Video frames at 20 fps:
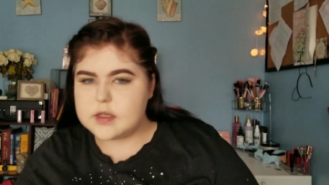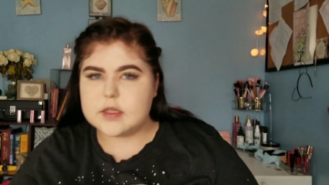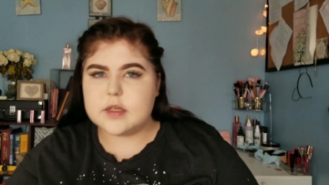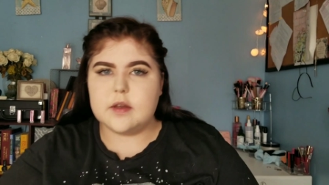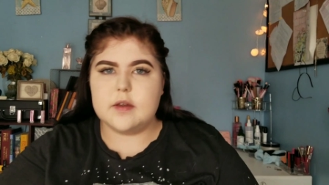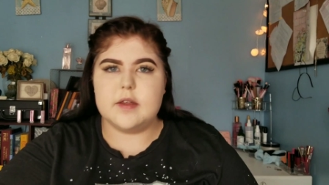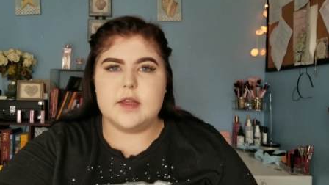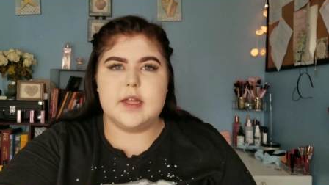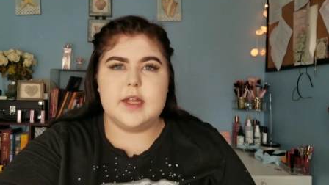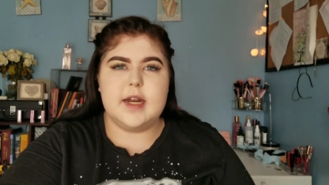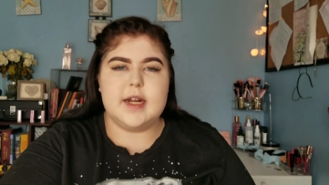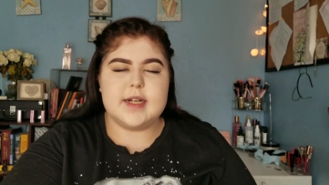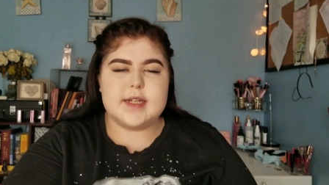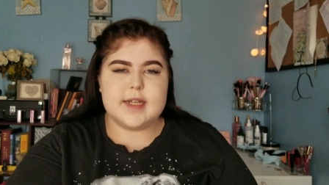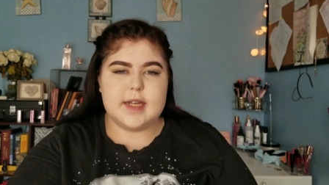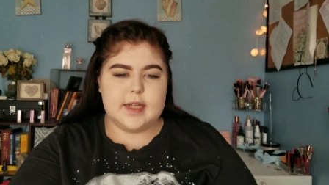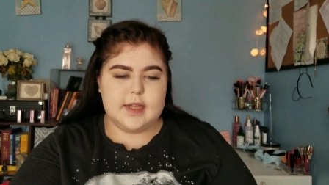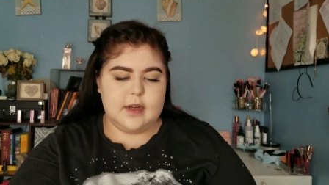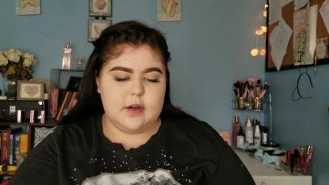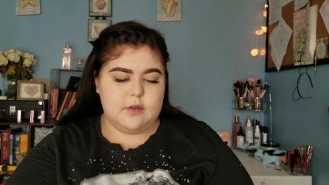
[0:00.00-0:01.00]
So the next
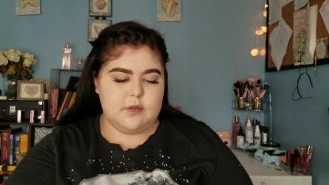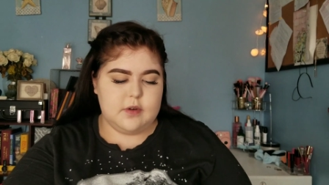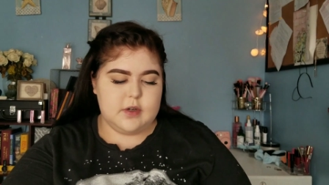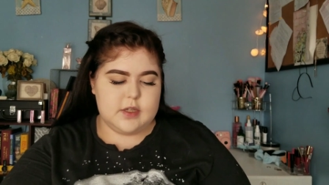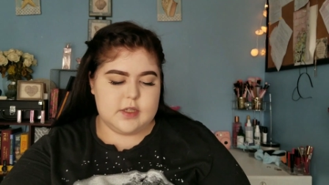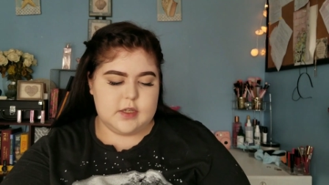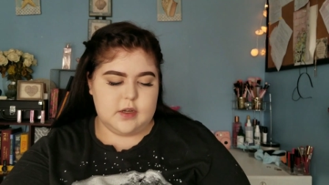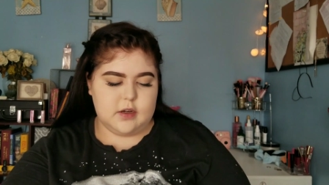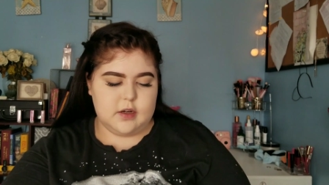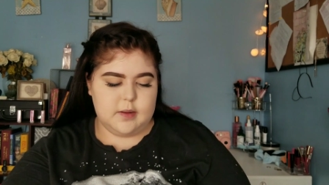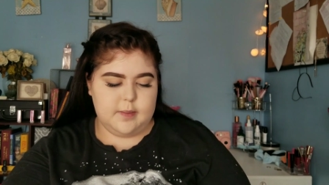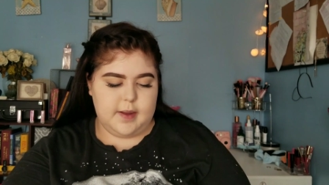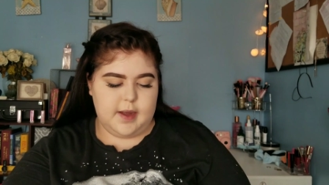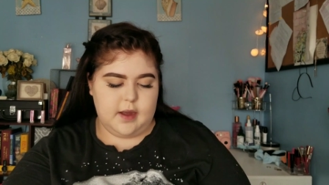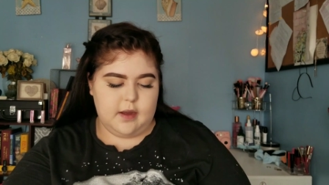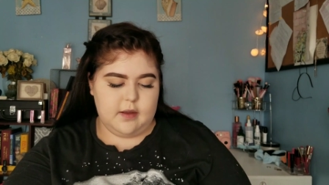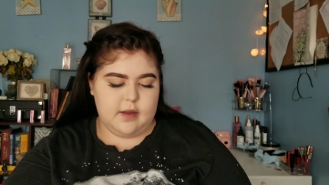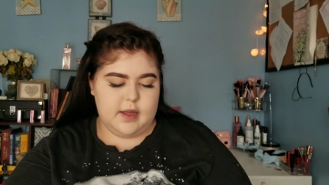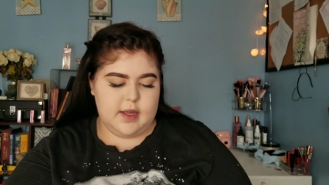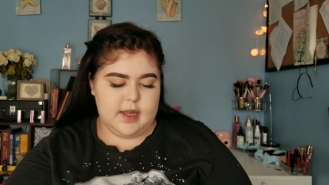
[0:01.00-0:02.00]
thing that I want to talk
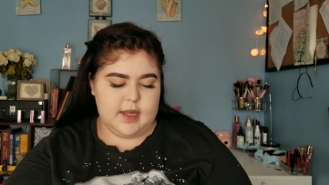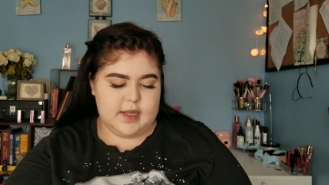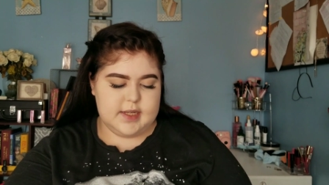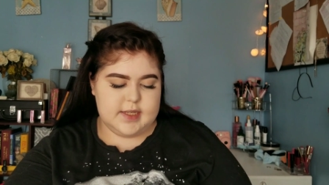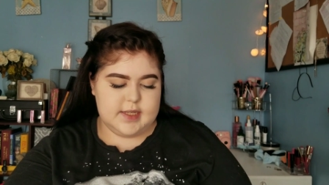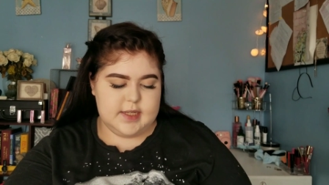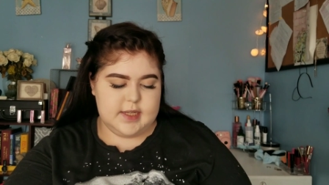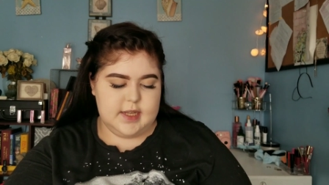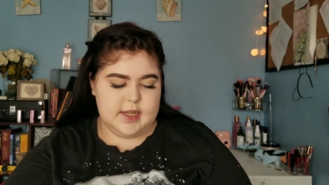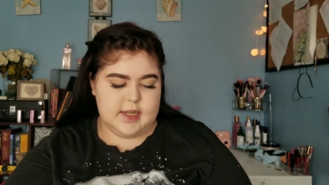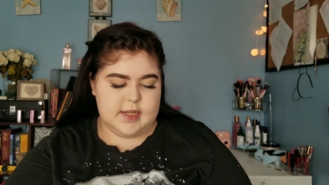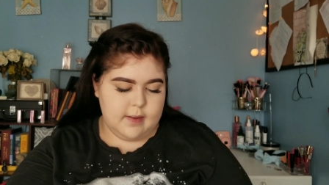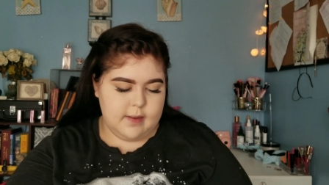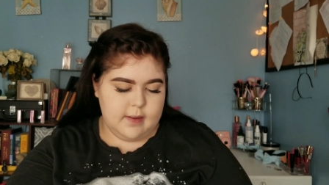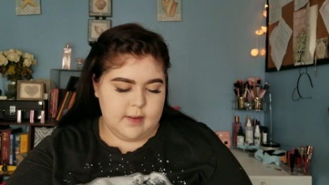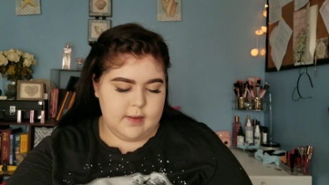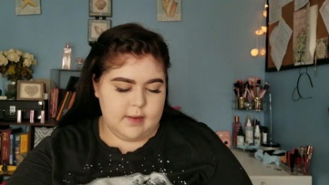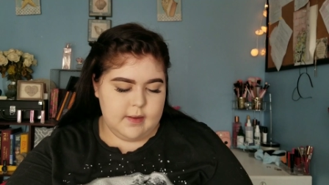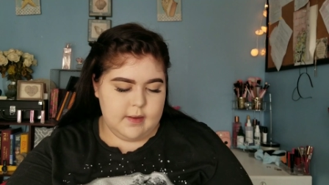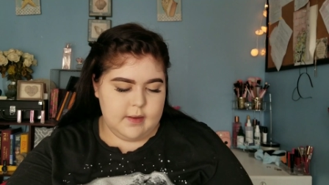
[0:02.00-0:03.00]
about is this
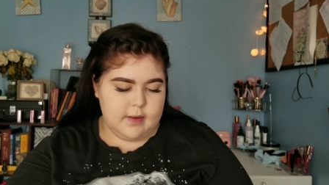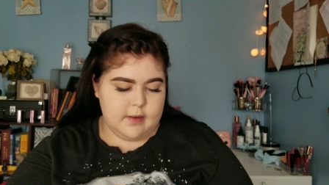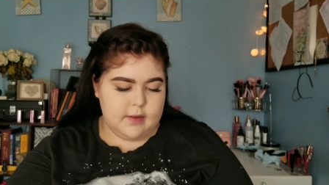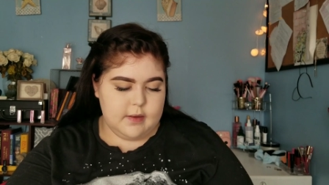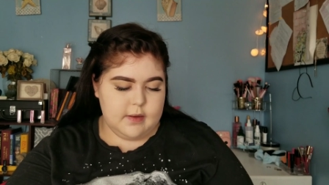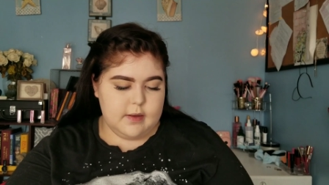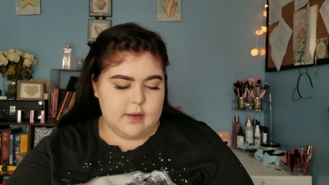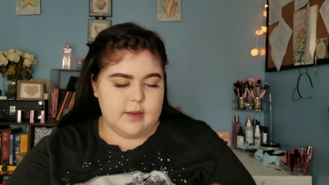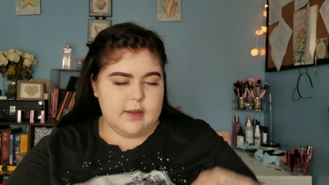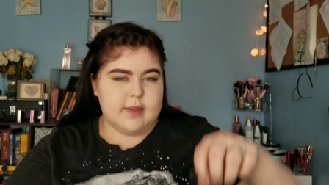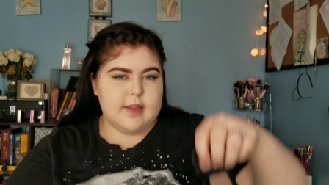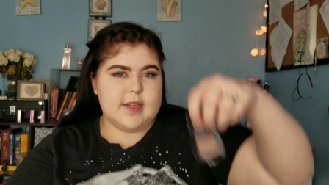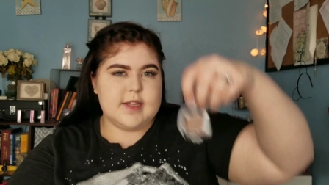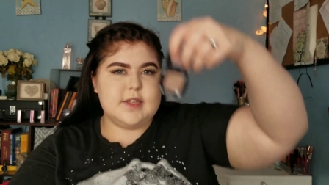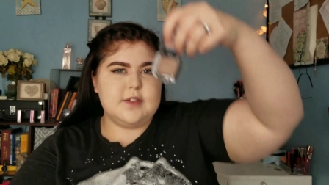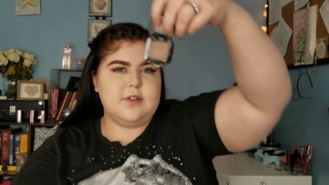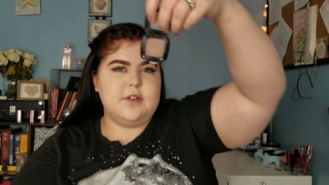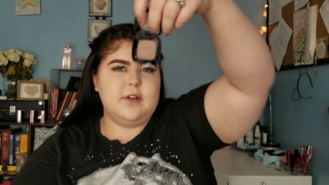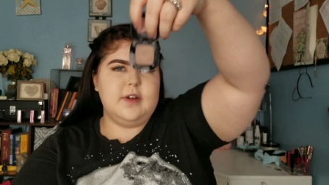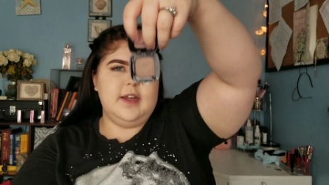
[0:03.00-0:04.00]

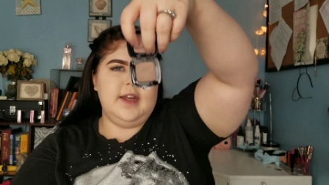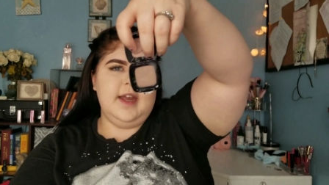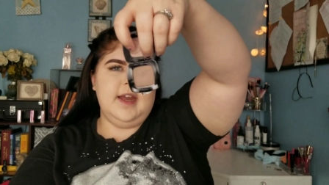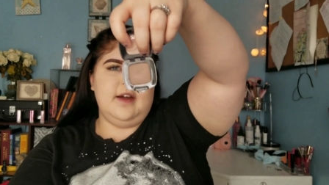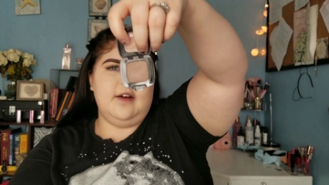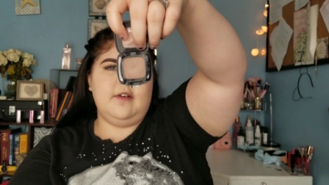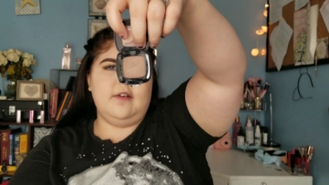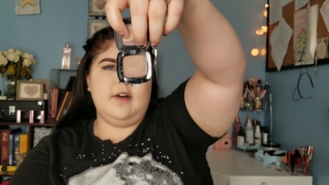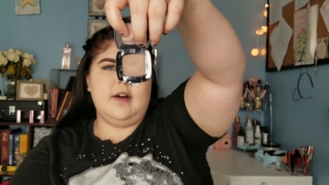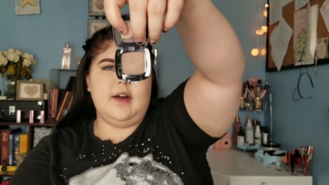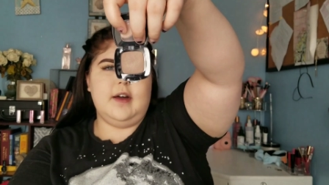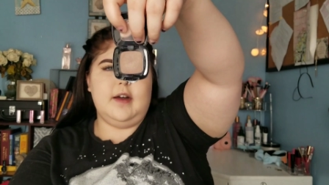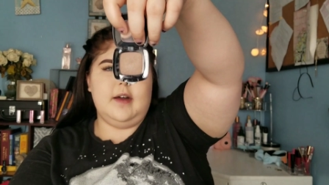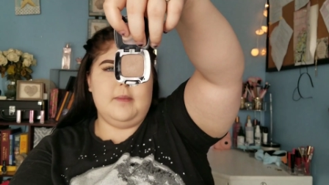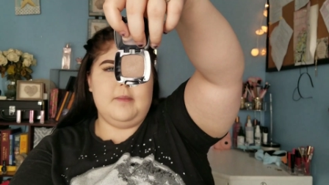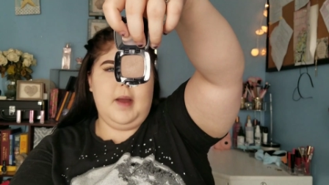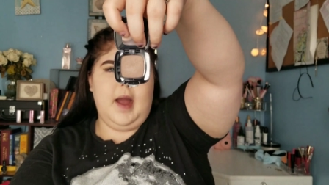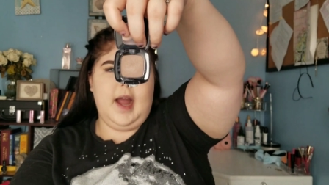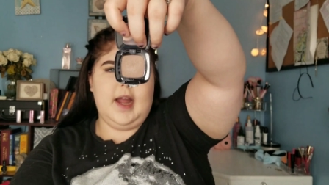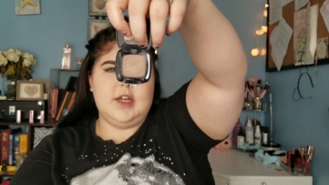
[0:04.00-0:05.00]

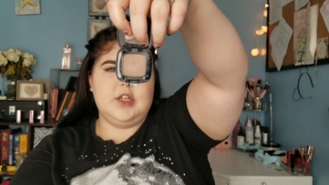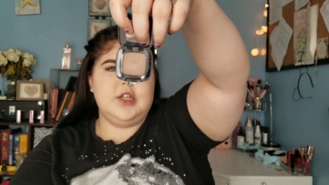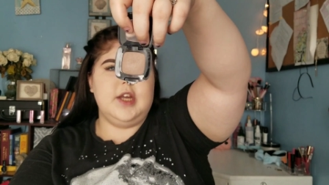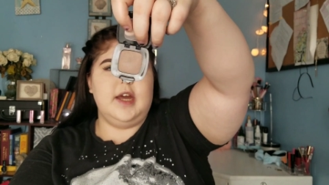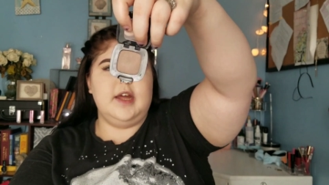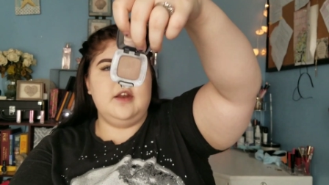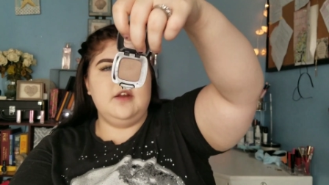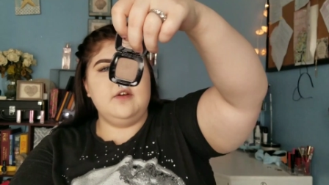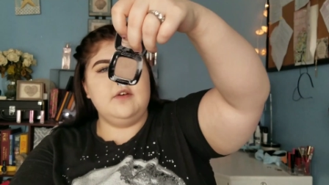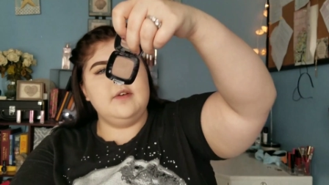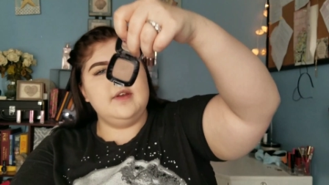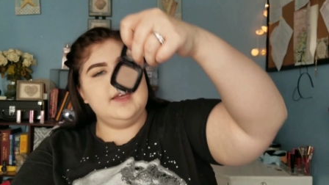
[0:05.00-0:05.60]
L'Oreal eyeshadow.